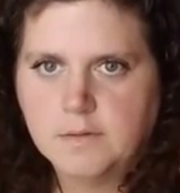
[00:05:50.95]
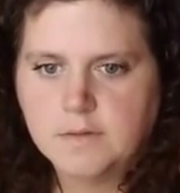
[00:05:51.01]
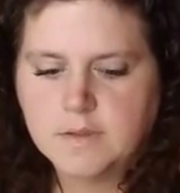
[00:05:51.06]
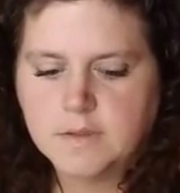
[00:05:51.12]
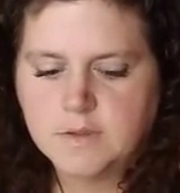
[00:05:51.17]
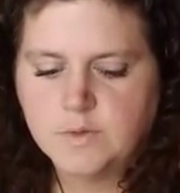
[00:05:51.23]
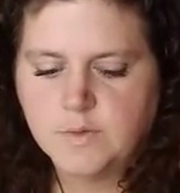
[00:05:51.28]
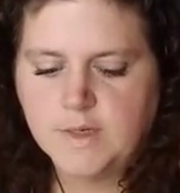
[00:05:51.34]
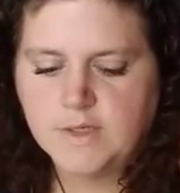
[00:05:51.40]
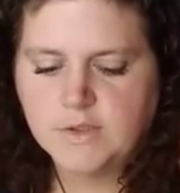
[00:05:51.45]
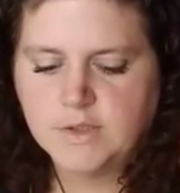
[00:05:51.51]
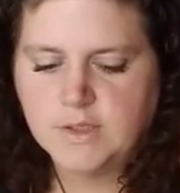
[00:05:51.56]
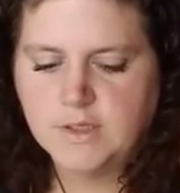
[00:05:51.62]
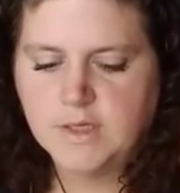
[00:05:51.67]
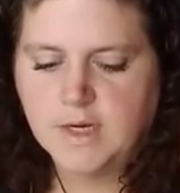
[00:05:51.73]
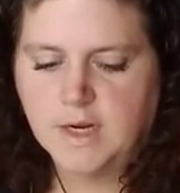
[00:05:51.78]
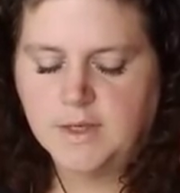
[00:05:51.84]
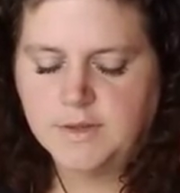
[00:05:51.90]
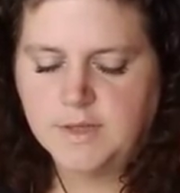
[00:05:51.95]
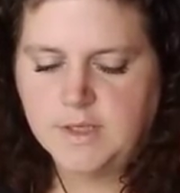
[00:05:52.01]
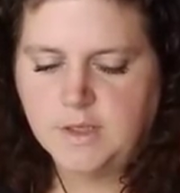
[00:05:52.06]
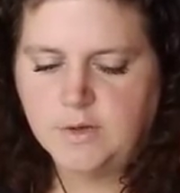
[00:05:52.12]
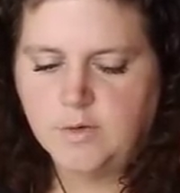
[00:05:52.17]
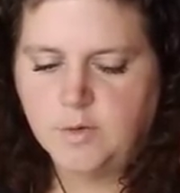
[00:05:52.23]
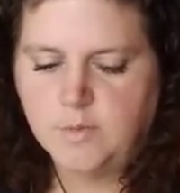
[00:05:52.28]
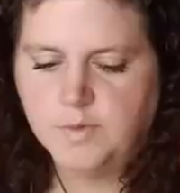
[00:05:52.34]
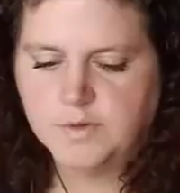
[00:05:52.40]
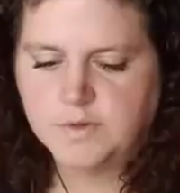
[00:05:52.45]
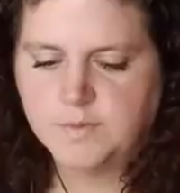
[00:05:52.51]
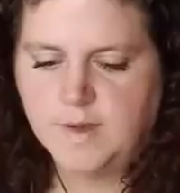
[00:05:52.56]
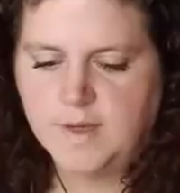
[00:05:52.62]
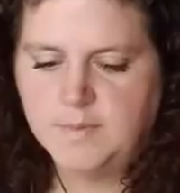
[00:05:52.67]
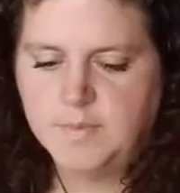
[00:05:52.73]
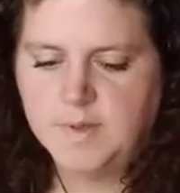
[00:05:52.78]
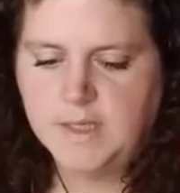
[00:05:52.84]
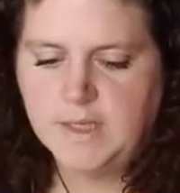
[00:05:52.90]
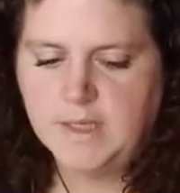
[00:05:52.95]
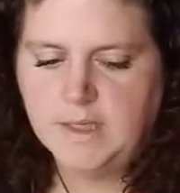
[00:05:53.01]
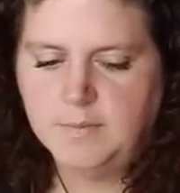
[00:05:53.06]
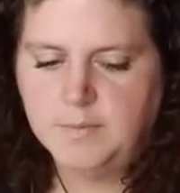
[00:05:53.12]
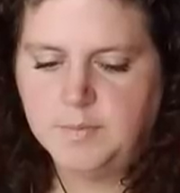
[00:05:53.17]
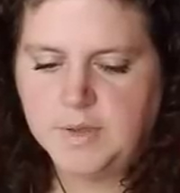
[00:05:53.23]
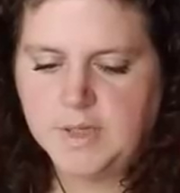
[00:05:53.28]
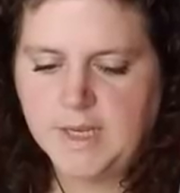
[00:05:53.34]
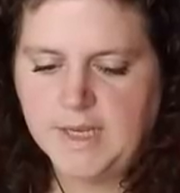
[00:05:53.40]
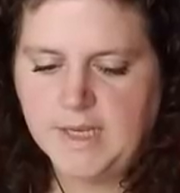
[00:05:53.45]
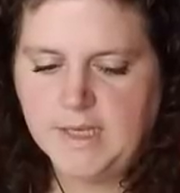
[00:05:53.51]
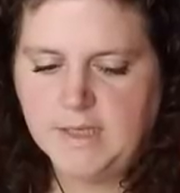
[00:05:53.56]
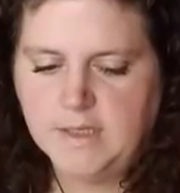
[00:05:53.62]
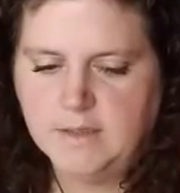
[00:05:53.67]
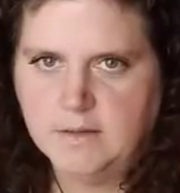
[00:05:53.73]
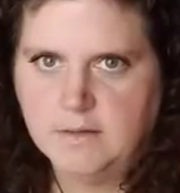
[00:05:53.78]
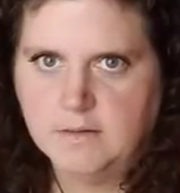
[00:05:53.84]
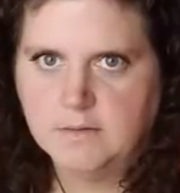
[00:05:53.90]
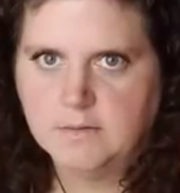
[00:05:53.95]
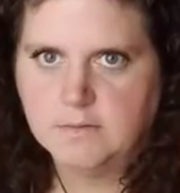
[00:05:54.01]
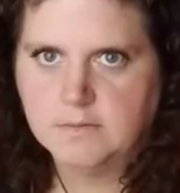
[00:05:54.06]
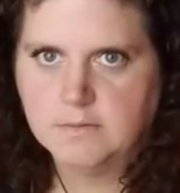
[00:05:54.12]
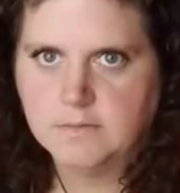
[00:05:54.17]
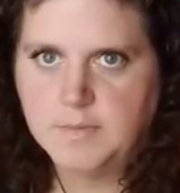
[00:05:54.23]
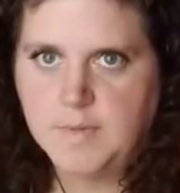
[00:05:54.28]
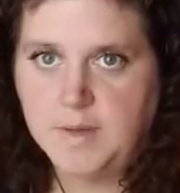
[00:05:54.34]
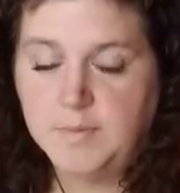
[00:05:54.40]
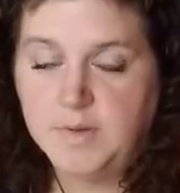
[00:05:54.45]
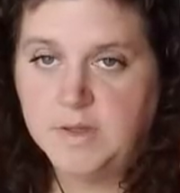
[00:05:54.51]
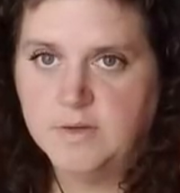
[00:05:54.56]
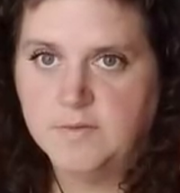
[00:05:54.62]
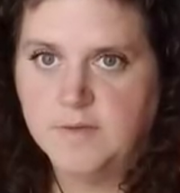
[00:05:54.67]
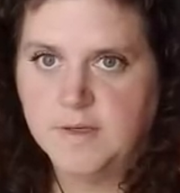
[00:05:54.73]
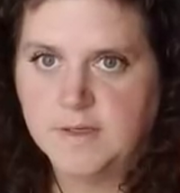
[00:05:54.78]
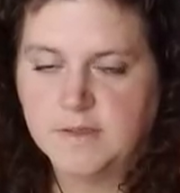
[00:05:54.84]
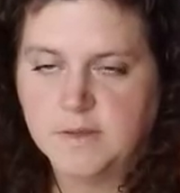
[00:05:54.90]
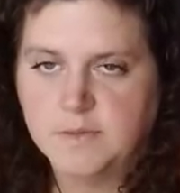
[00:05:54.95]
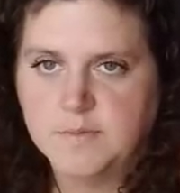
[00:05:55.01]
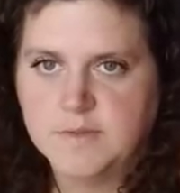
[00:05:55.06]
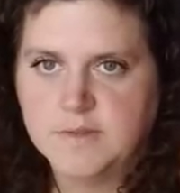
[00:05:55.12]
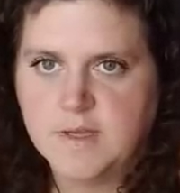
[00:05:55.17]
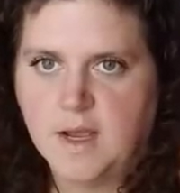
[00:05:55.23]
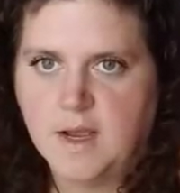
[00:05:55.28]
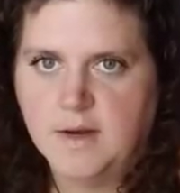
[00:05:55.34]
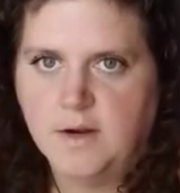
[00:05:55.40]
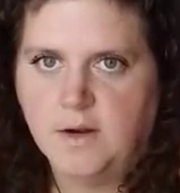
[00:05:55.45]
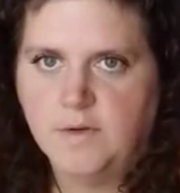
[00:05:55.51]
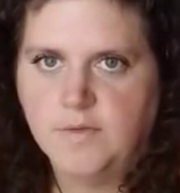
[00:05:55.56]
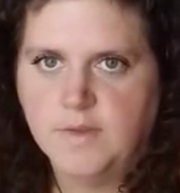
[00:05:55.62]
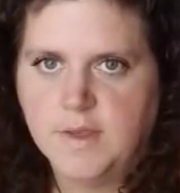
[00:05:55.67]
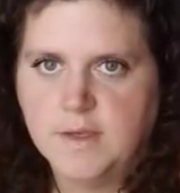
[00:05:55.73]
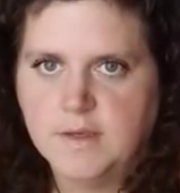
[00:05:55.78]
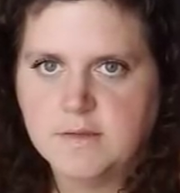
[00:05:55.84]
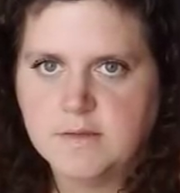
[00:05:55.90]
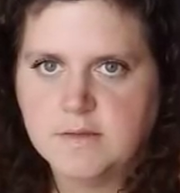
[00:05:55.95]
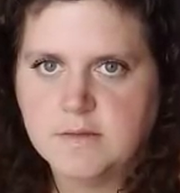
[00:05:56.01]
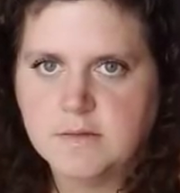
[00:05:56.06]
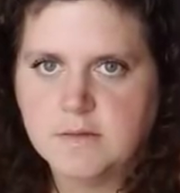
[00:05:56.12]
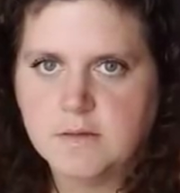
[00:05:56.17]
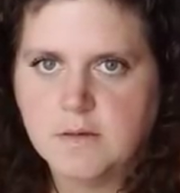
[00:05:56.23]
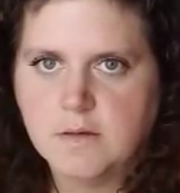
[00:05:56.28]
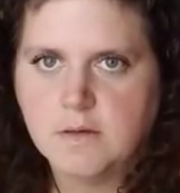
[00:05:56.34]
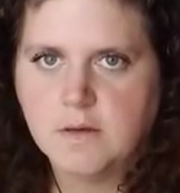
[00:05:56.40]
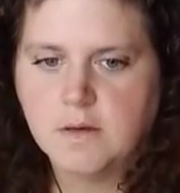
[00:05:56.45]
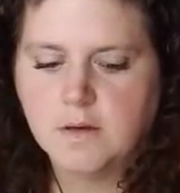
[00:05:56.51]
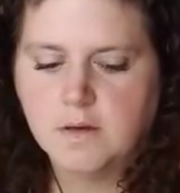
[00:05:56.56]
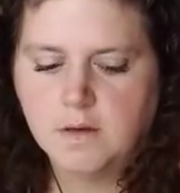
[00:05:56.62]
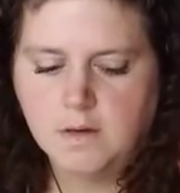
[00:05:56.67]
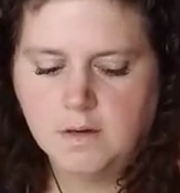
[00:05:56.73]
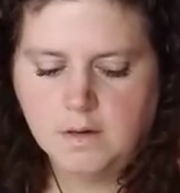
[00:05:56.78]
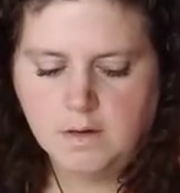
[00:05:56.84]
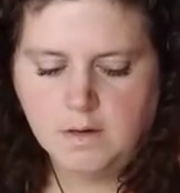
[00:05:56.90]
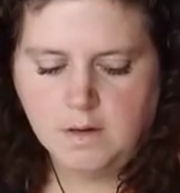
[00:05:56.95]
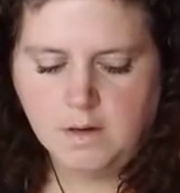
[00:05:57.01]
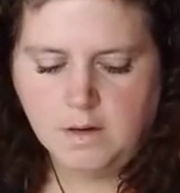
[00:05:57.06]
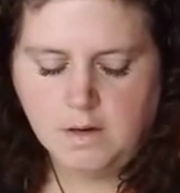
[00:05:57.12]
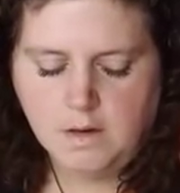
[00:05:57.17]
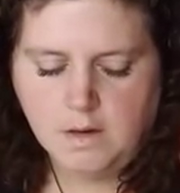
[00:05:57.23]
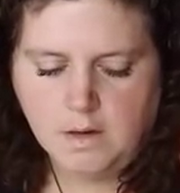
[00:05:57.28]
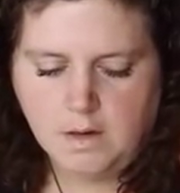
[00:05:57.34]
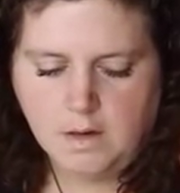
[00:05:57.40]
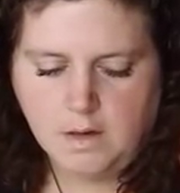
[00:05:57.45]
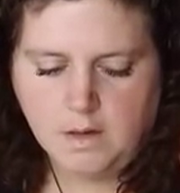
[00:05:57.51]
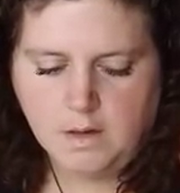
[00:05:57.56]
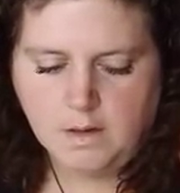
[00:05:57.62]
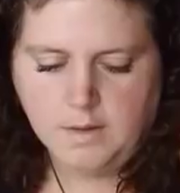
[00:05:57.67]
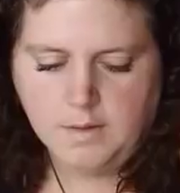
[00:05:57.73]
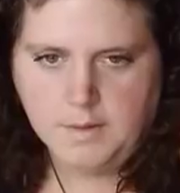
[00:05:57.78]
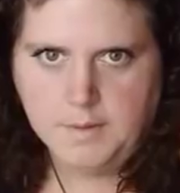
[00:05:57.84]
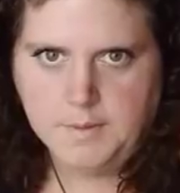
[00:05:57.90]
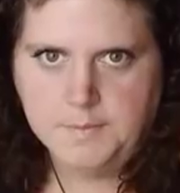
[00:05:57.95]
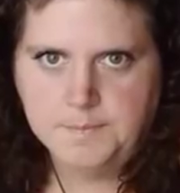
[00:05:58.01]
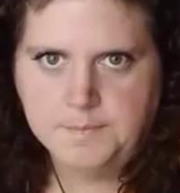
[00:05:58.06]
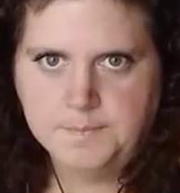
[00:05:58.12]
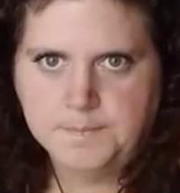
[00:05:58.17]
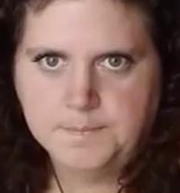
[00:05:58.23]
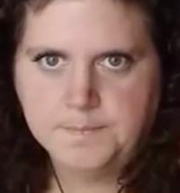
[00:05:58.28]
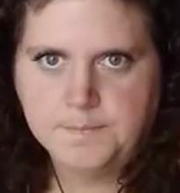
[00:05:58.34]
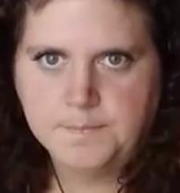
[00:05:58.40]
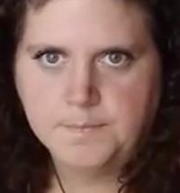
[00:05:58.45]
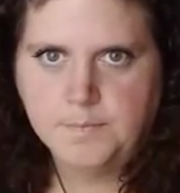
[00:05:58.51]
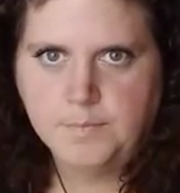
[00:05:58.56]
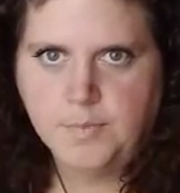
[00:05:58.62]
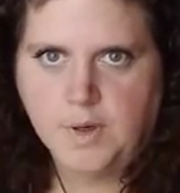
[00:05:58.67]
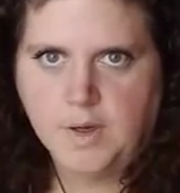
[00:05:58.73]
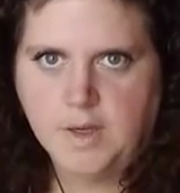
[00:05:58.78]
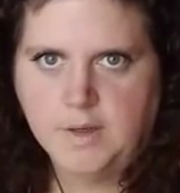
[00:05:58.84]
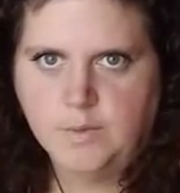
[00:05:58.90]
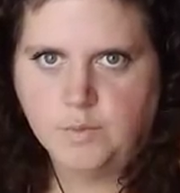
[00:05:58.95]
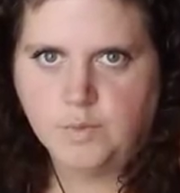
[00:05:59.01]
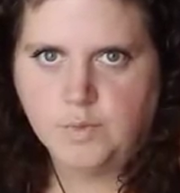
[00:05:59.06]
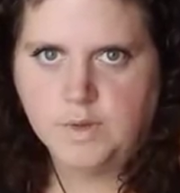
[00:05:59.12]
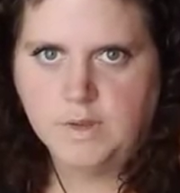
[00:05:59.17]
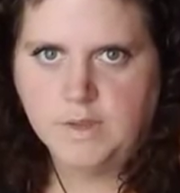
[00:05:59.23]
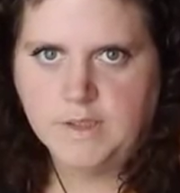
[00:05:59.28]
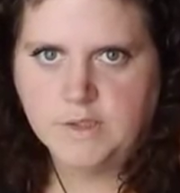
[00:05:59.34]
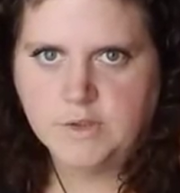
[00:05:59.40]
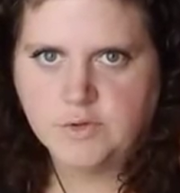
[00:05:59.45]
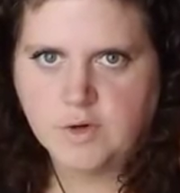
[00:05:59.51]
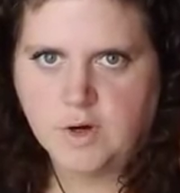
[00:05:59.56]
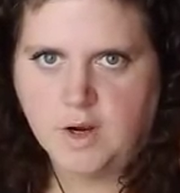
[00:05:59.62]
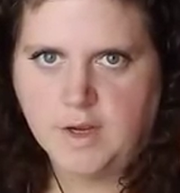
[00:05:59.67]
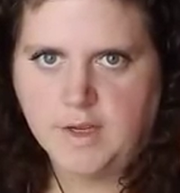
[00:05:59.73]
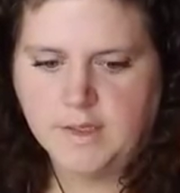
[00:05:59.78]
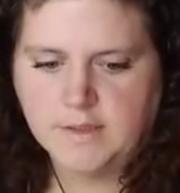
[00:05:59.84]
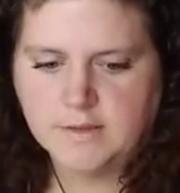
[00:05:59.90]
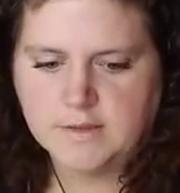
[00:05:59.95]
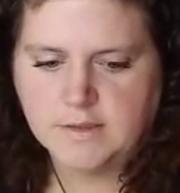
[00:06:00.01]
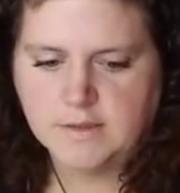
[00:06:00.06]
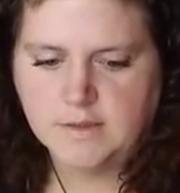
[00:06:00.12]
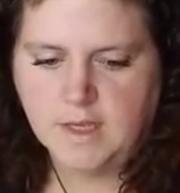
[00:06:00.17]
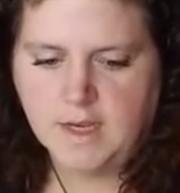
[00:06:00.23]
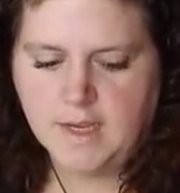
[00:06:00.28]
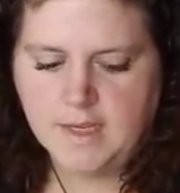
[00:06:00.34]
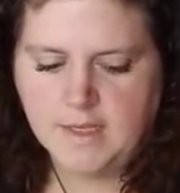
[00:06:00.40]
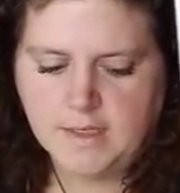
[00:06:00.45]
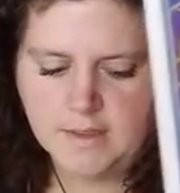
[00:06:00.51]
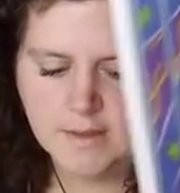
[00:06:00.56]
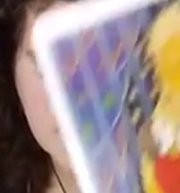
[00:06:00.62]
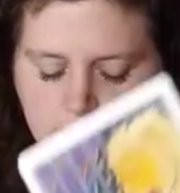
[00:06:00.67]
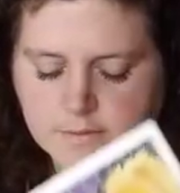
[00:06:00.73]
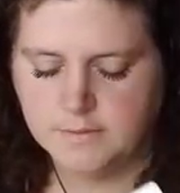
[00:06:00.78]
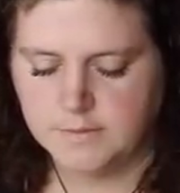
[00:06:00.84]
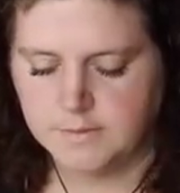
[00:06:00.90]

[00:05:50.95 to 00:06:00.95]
situation. I think you almost might be playing maybe the victim side on this. But really trying to like